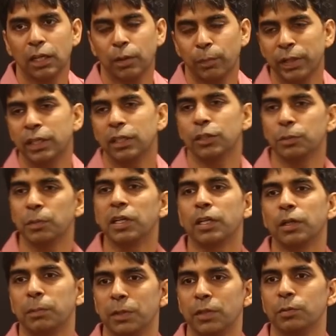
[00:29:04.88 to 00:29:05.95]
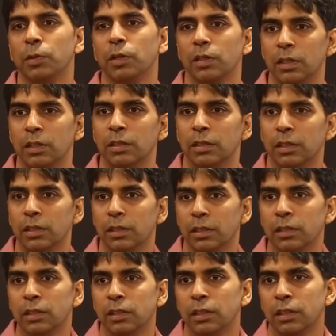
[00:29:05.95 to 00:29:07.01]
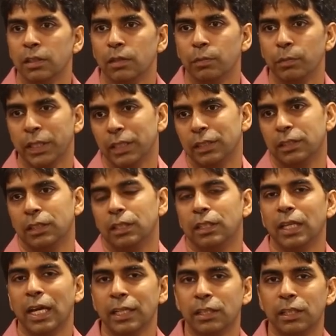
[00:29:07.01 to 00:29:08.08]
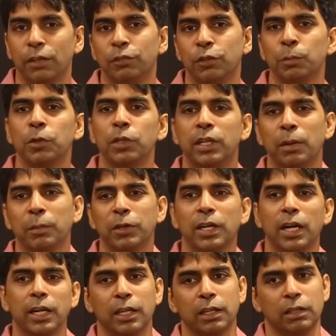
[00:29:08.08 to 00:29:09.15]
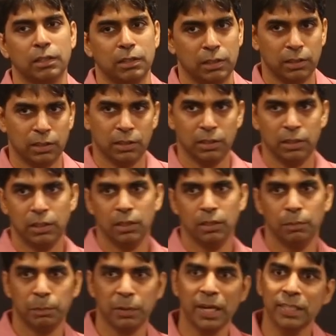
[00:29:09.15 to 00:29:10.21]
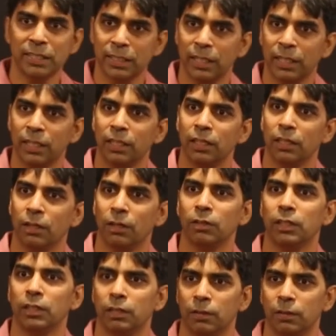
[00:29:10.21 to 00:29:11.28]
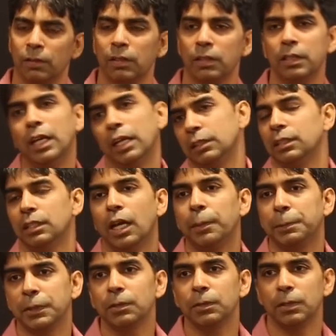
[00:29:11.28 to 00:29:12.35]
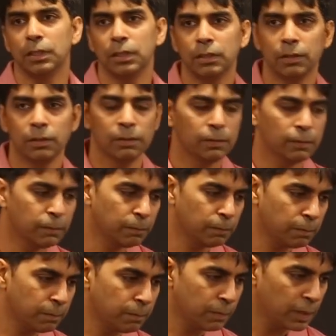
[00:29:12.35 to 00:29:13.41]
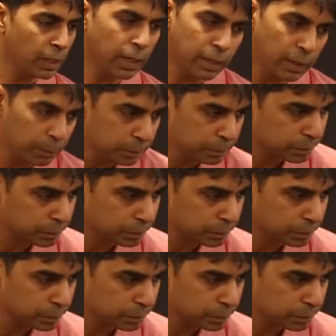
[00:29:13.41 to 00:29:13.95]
coming in this marketplace model. Because that gives you more democratic pricing. Yes, absolutely. Yeah.